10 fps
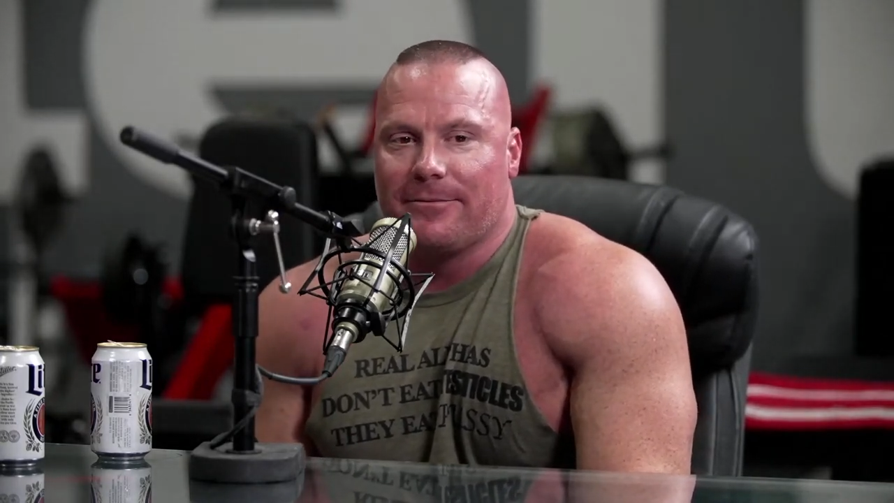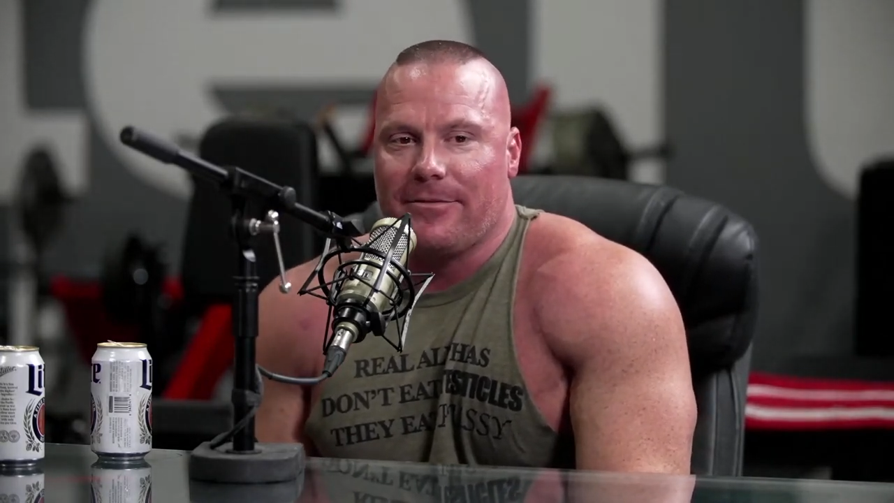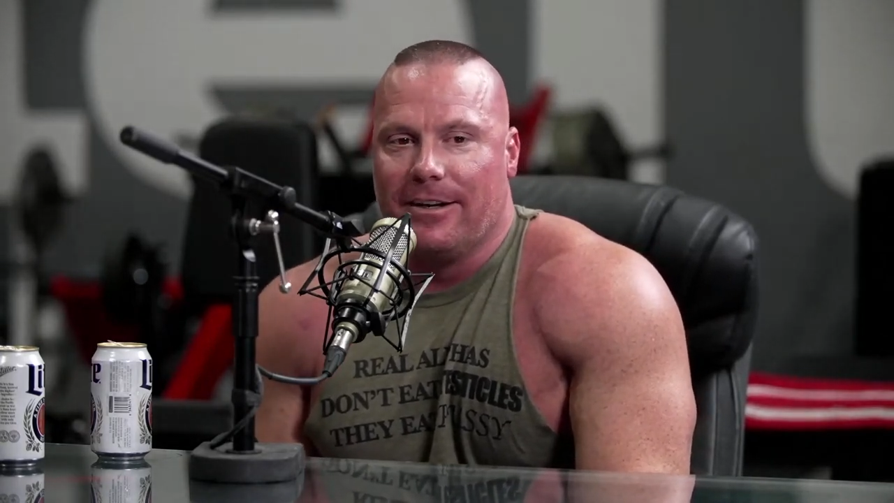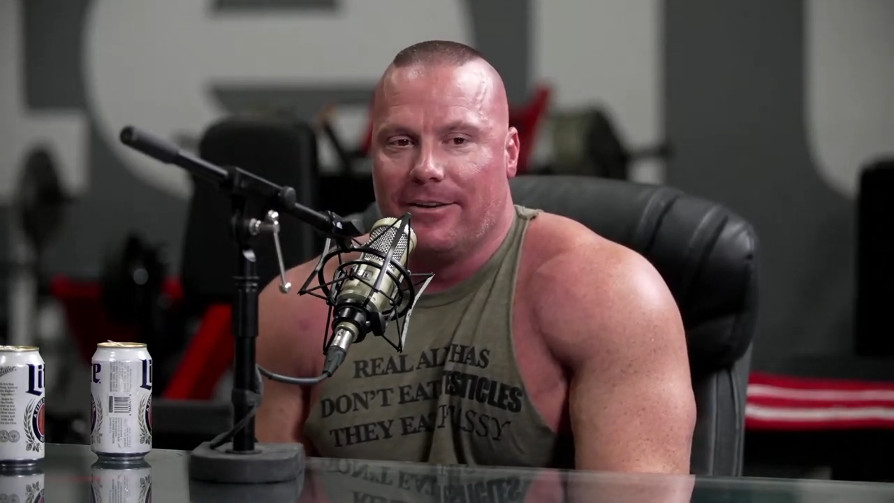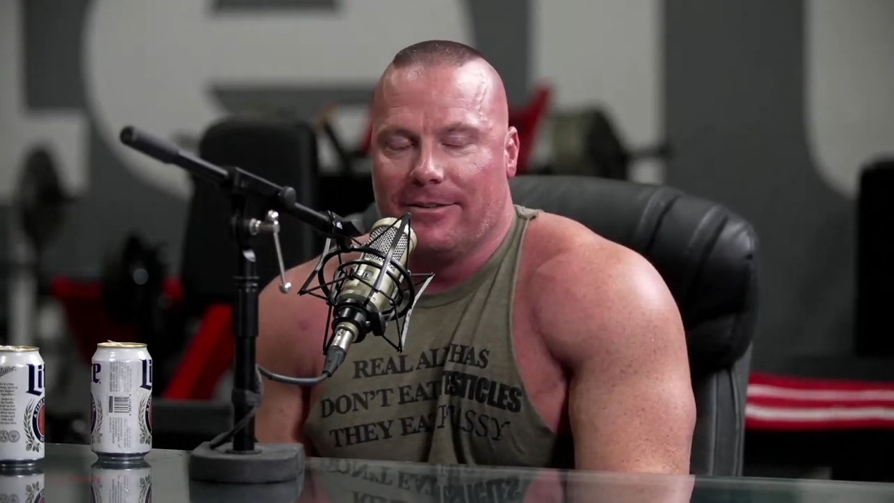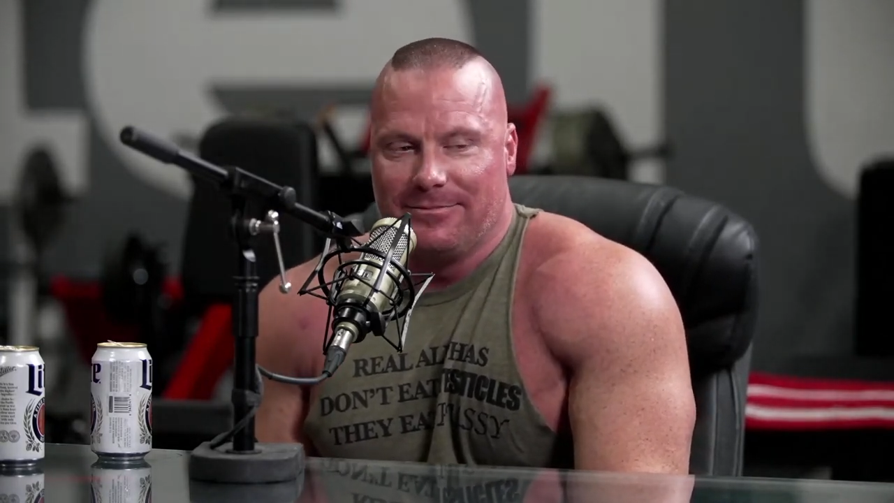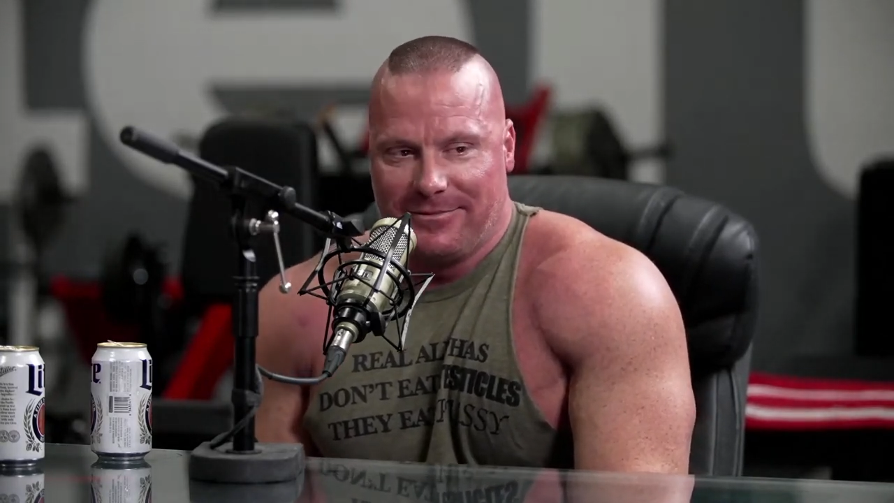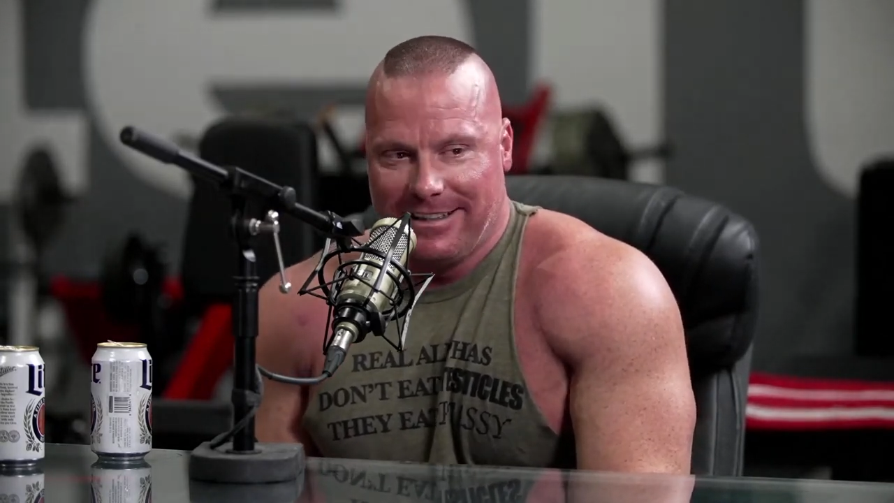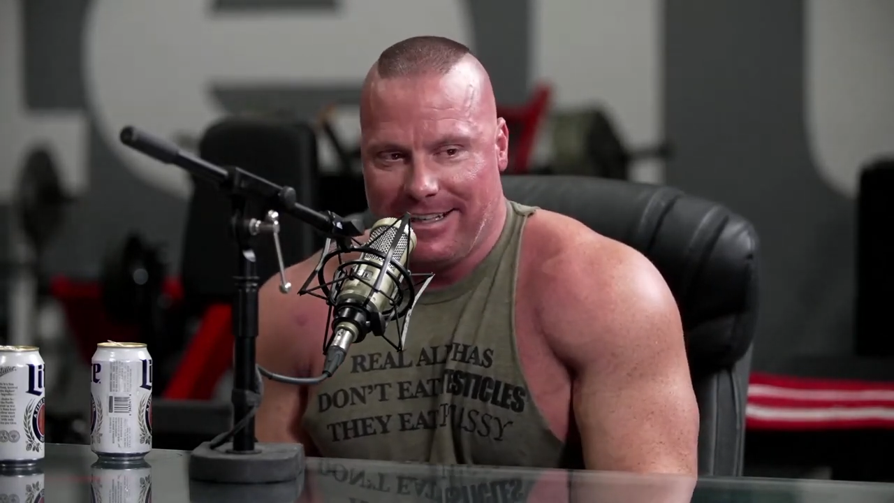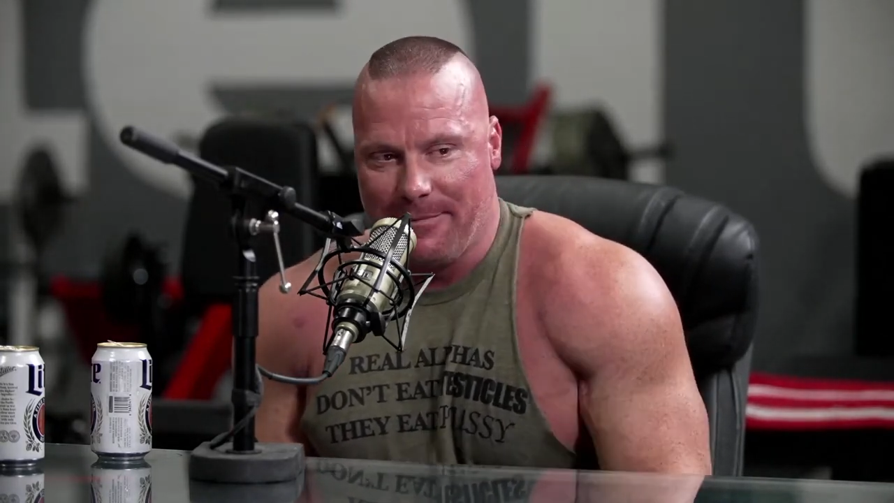you know,
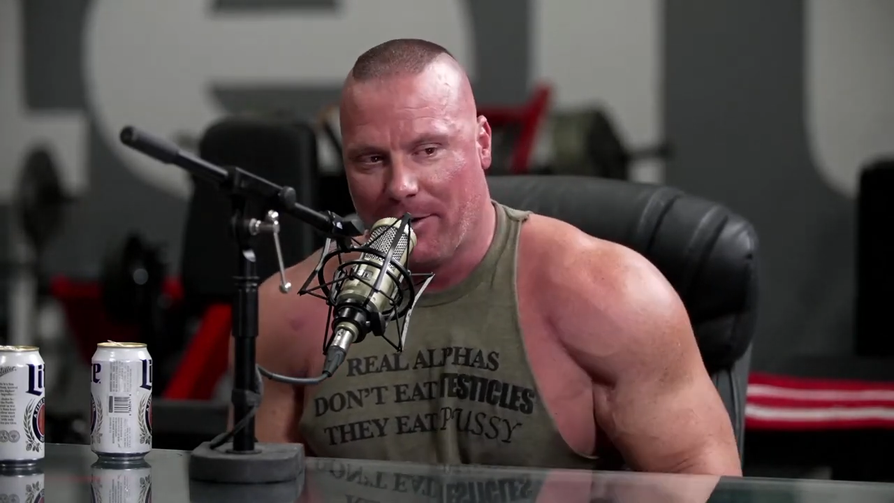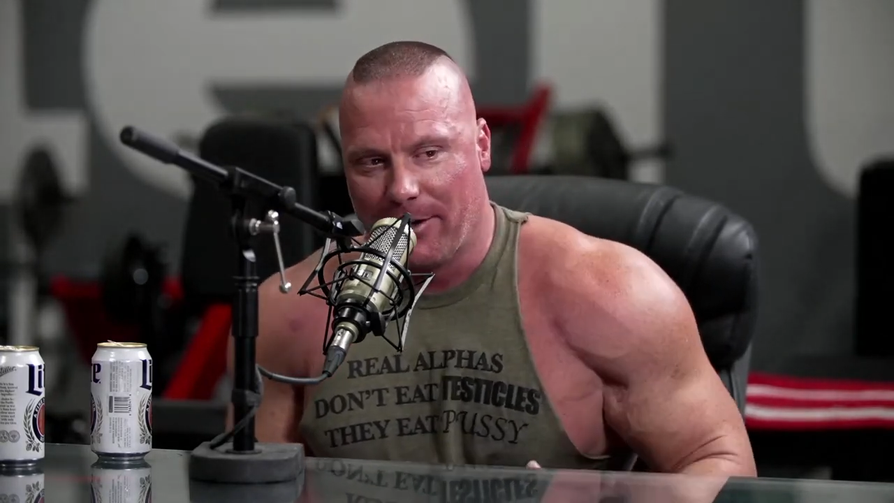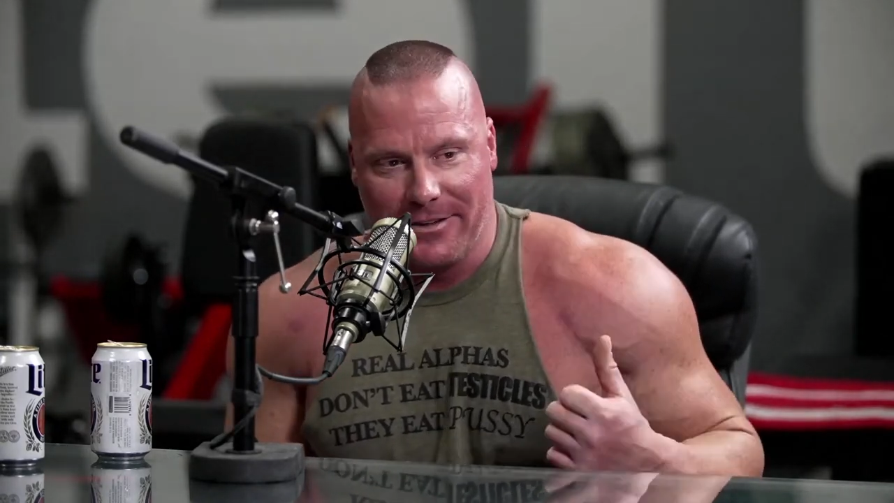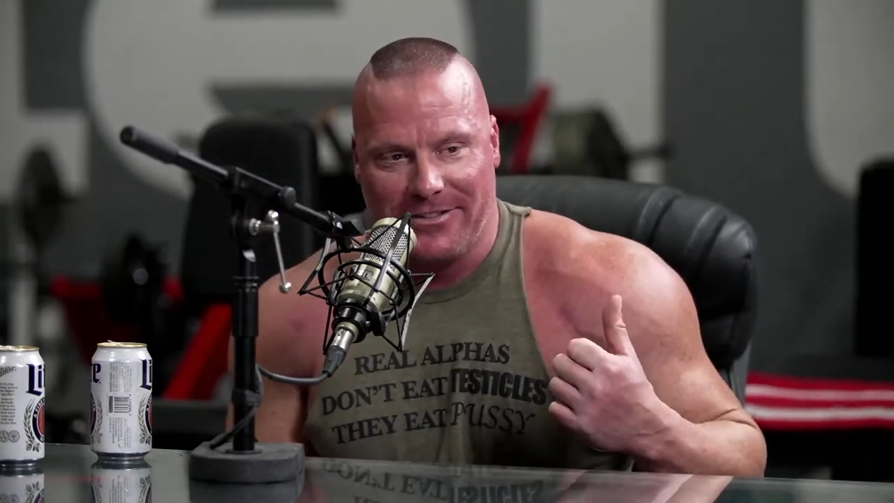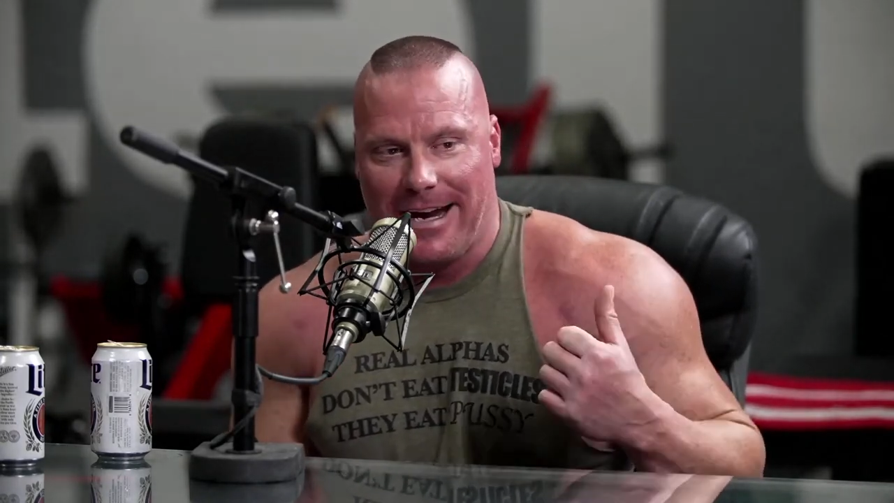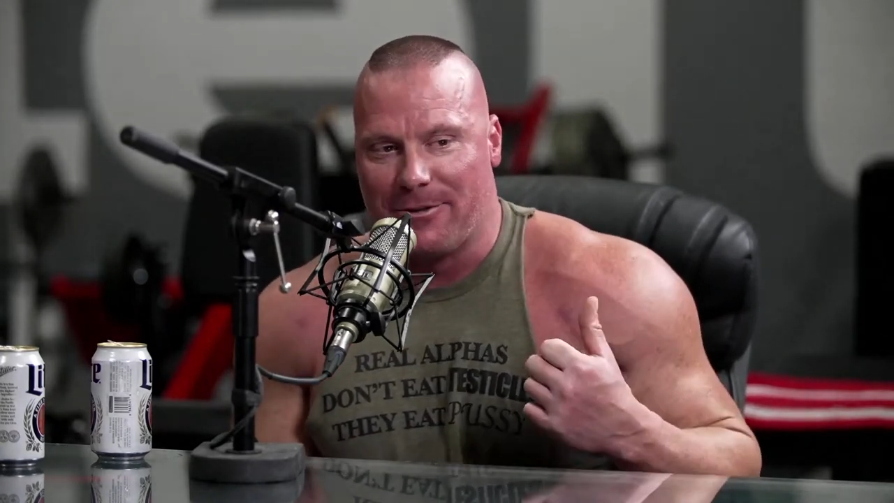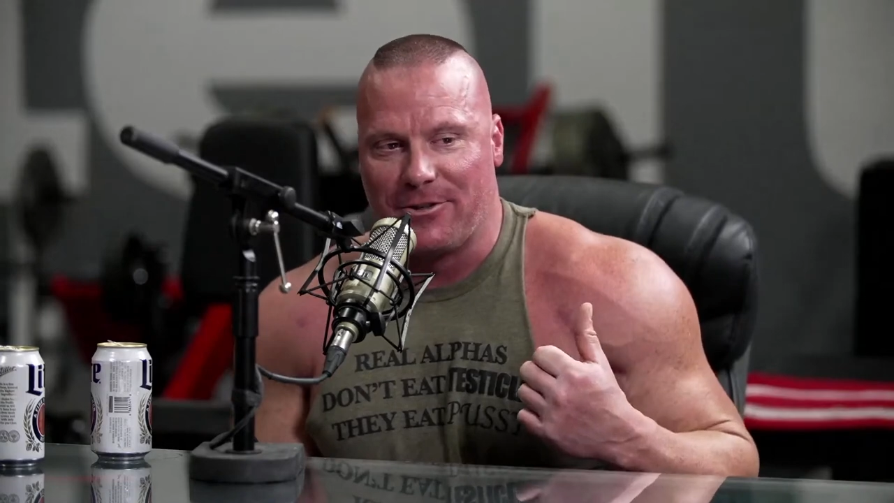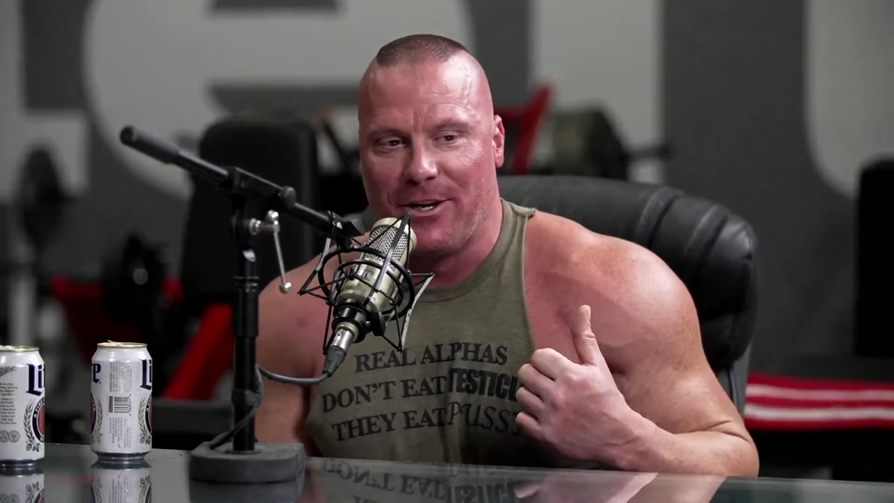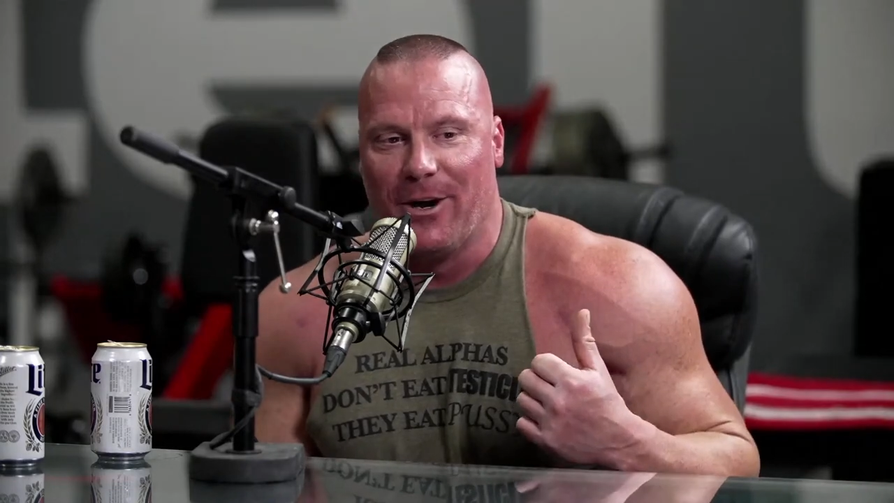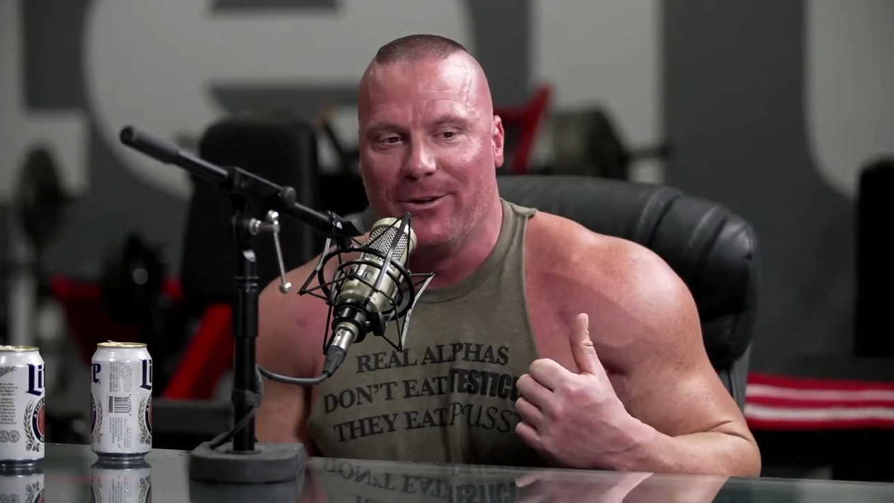he borrowed his neighbor's
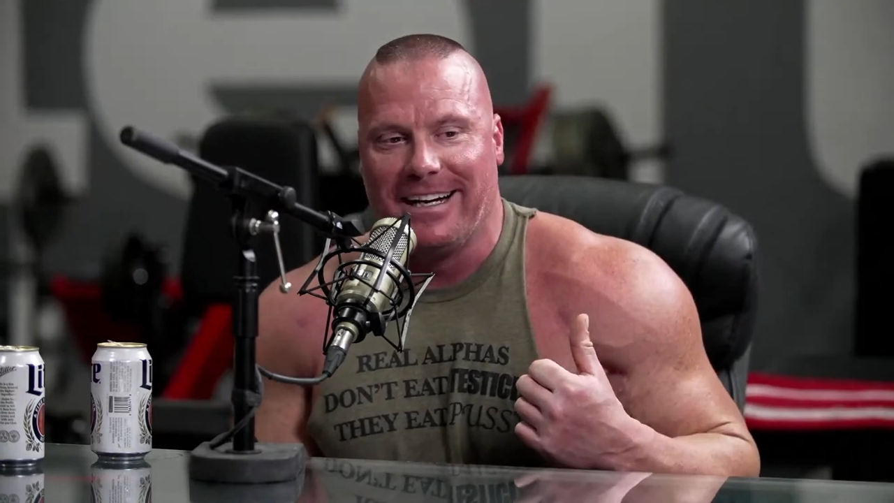goat.